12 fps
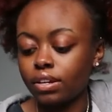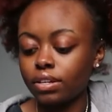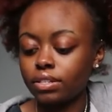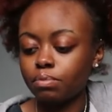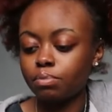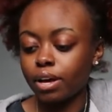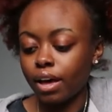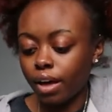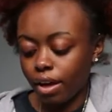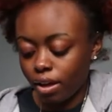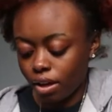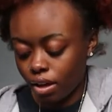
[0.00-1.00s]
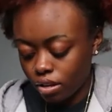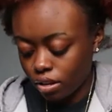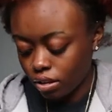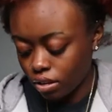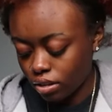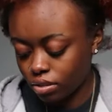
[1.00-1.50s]
in this bag
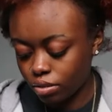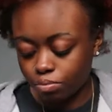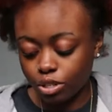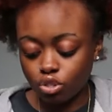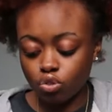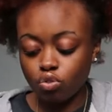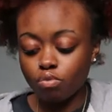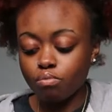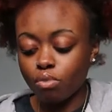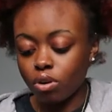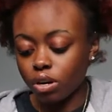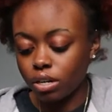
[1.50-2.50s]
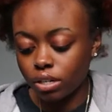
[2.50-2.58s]
be two more